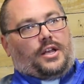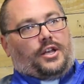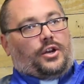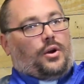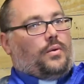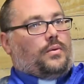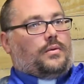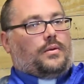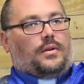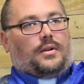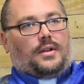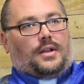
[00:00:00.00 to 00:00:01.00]
Well,
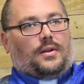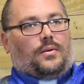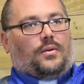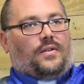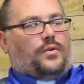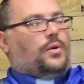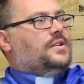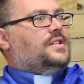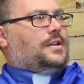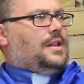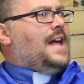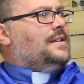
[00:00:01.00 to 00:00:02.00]
of course, the
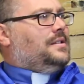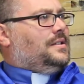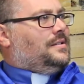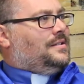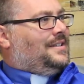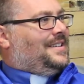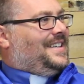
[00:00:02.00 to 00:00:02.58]
classes.